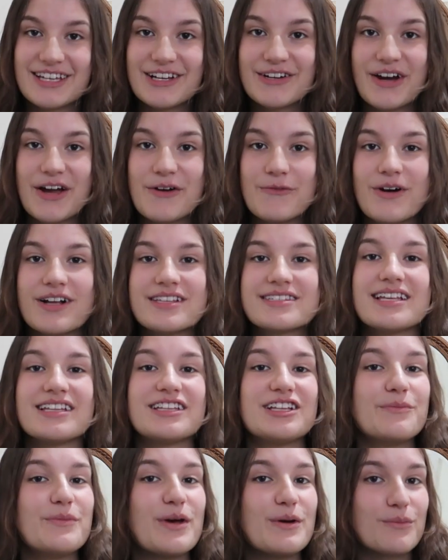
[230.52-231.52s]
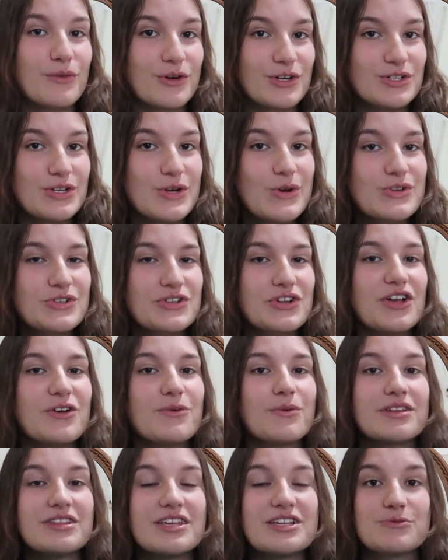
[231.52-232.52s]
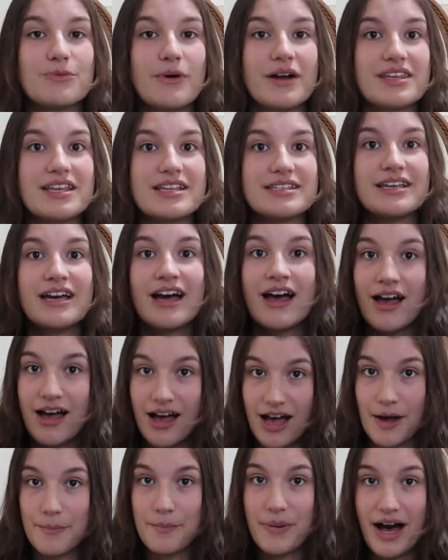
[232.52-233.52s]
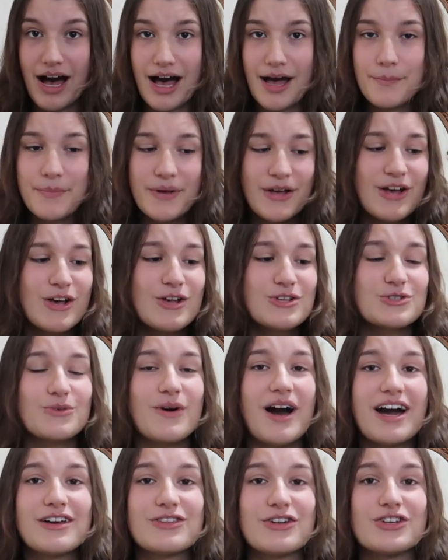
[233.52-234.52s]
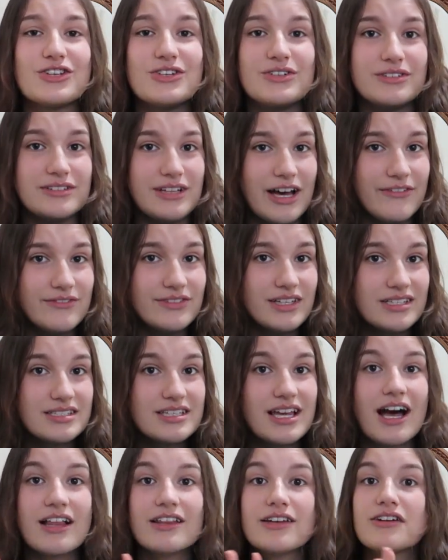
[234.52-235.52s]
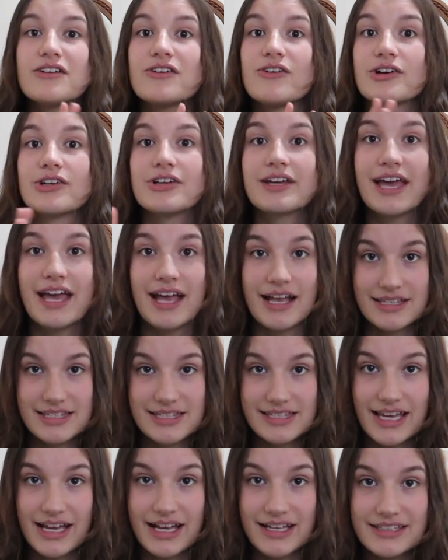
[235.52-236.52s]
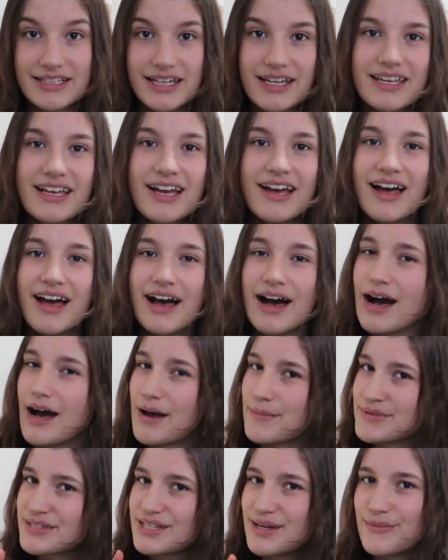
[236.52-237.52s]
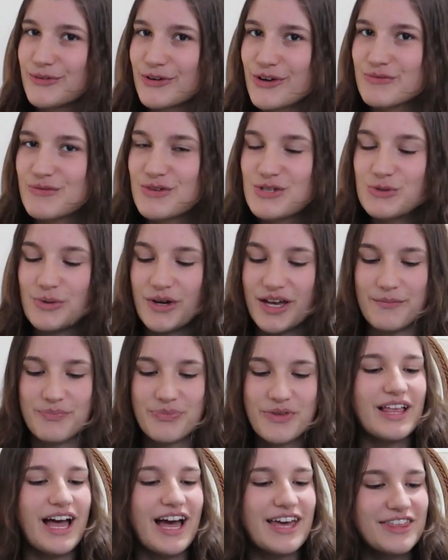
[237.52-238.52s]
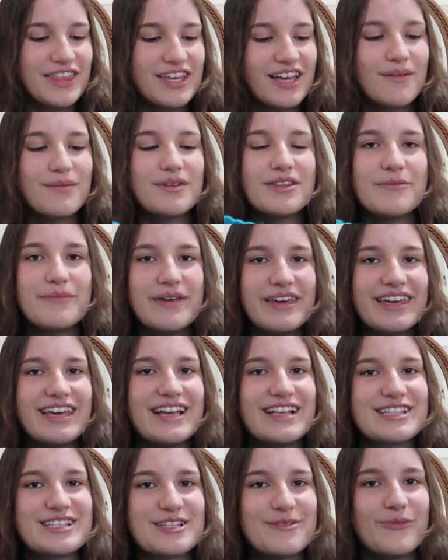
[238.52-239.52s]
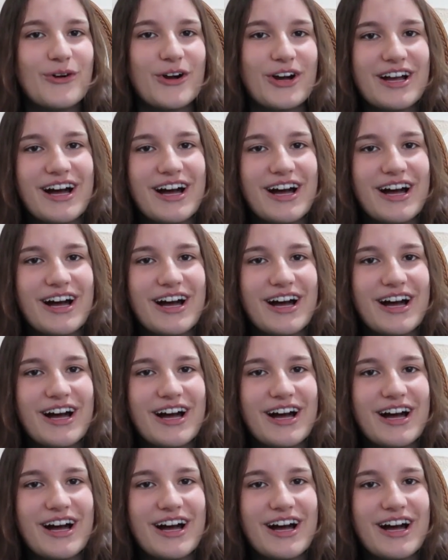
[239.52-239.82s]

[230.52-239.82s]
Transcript: the gray one's a little bit more neutral, where this one is a pop. So either you love this color or you can't stand it. I'm somewhere in between, but I think I'm going to make it in some more